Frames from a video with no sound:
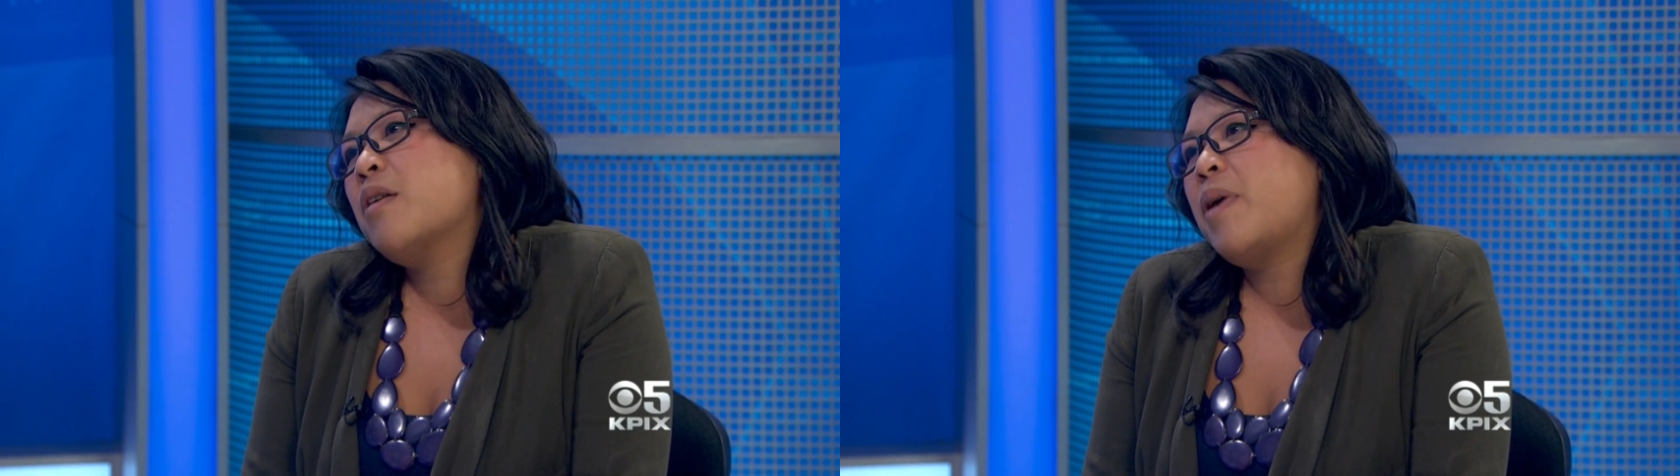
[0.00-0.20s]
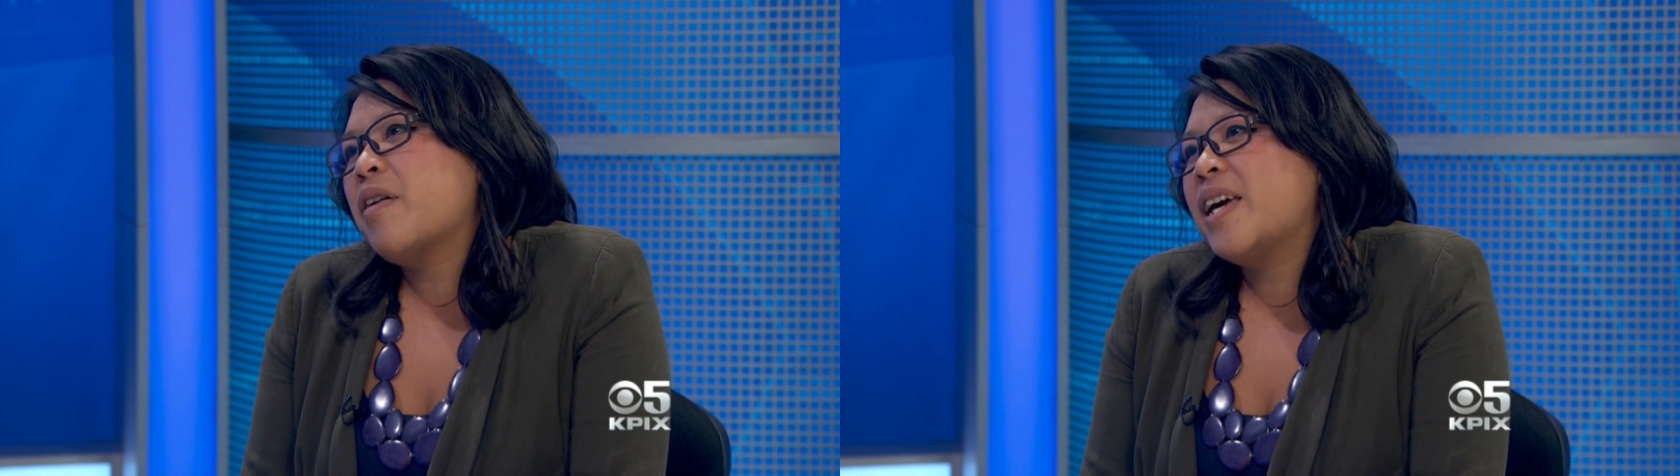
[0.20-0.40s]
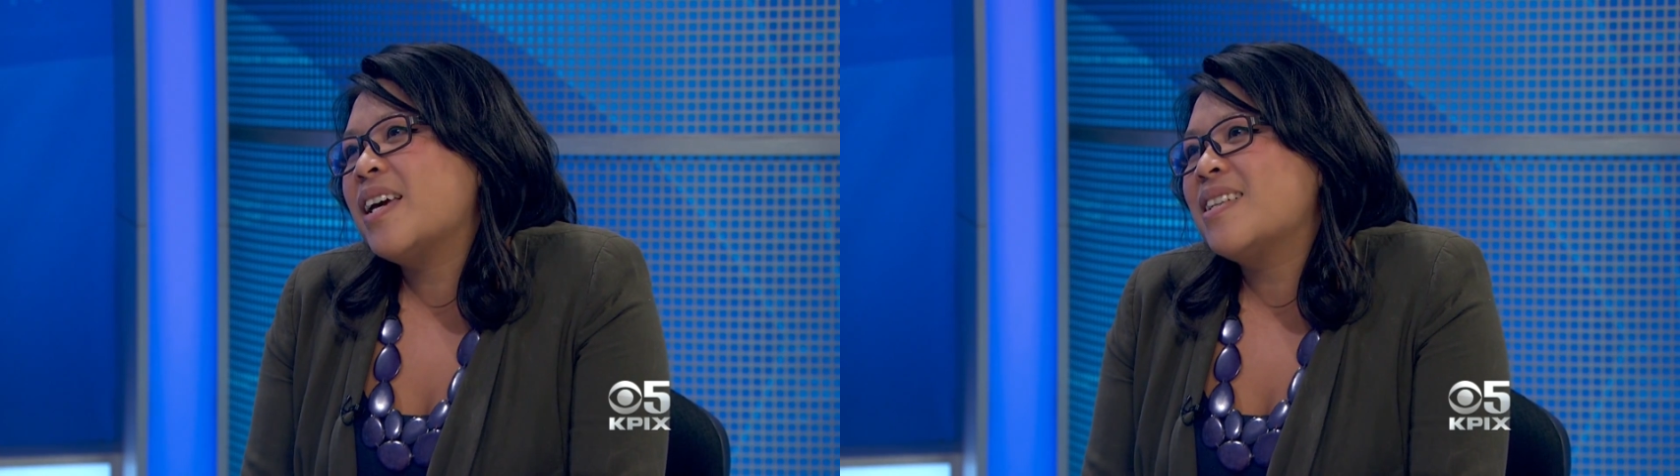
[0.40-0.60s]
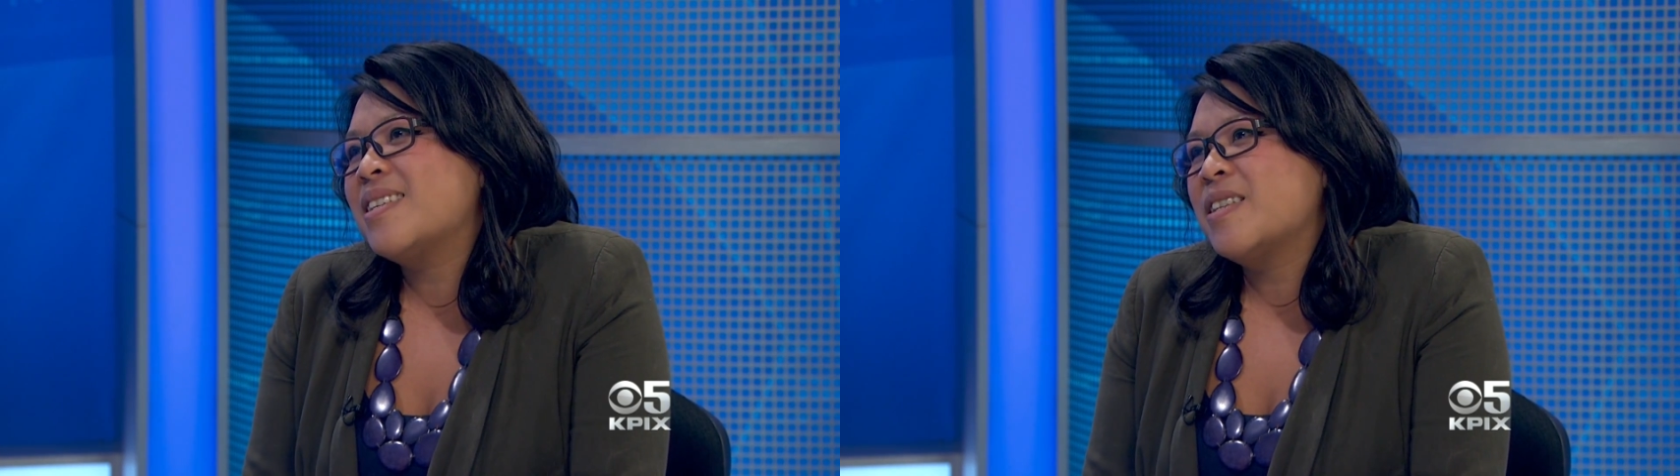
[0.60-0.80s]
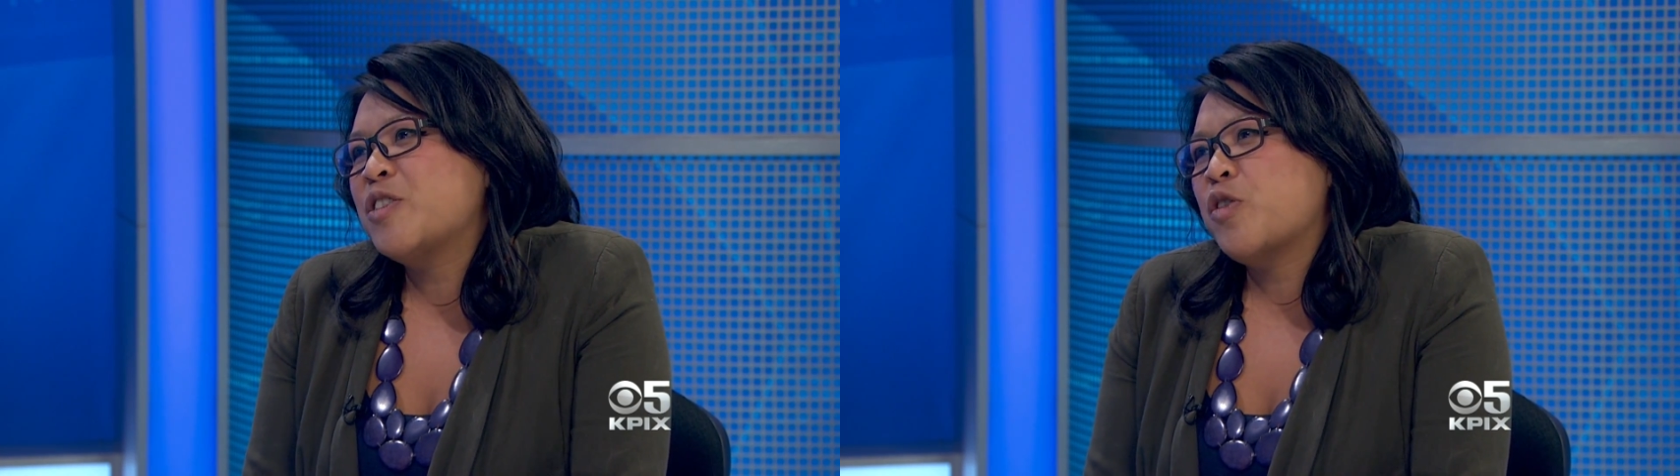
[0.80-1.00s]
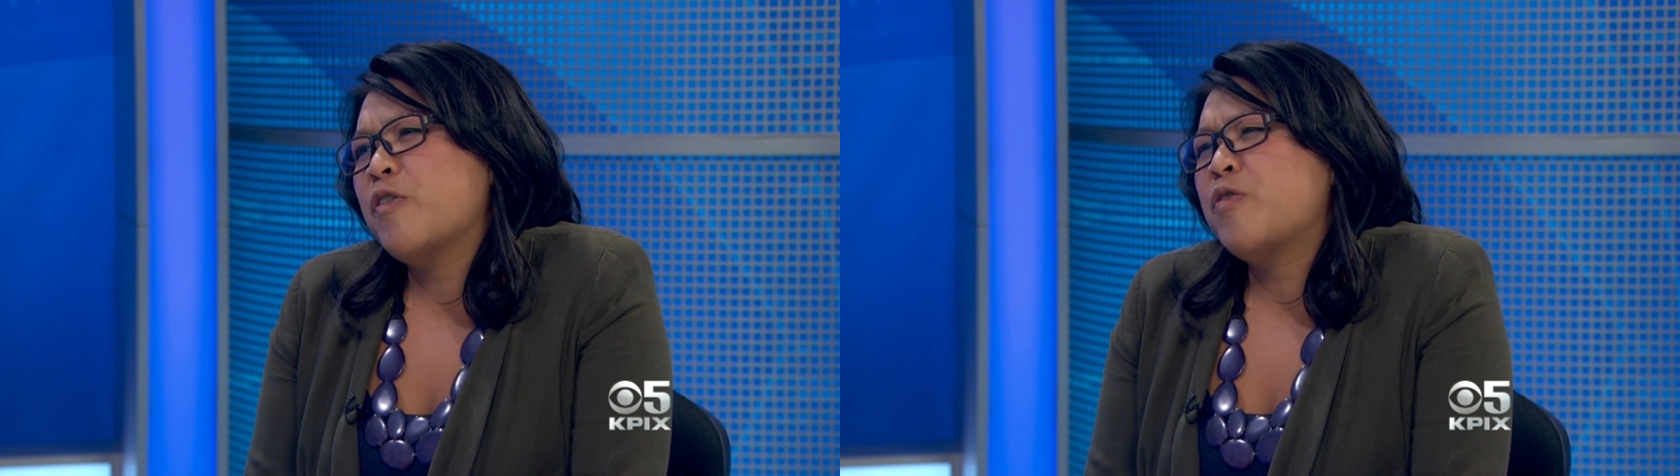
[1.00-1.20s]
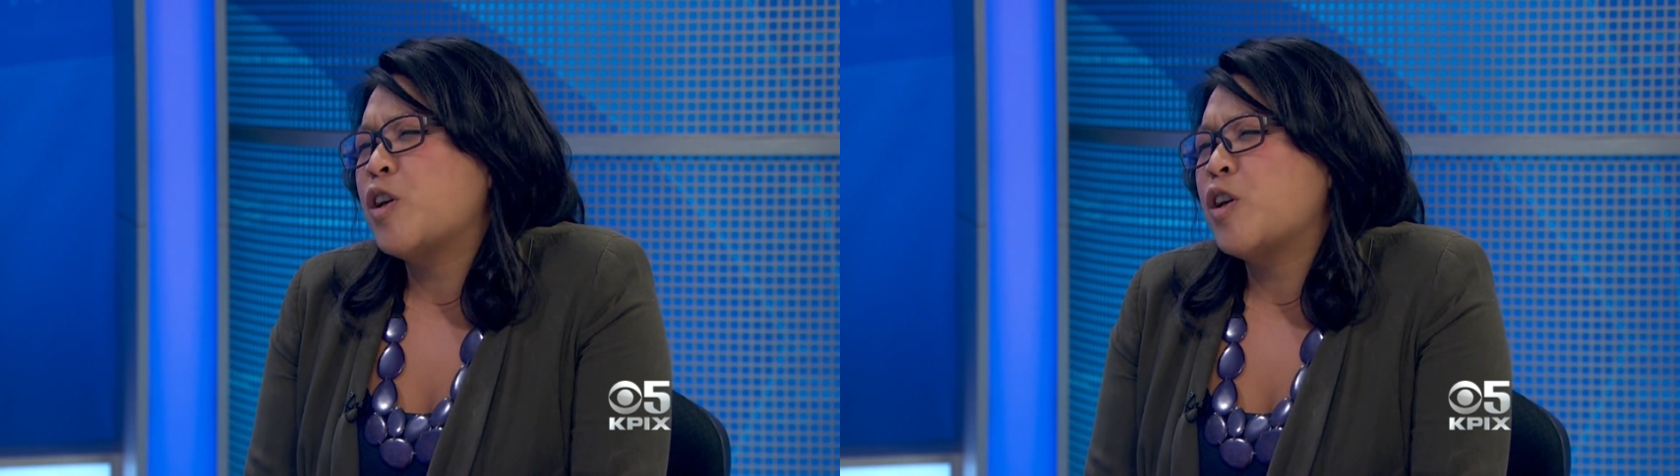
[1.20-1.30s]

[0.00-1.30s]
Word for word: about kids and sort of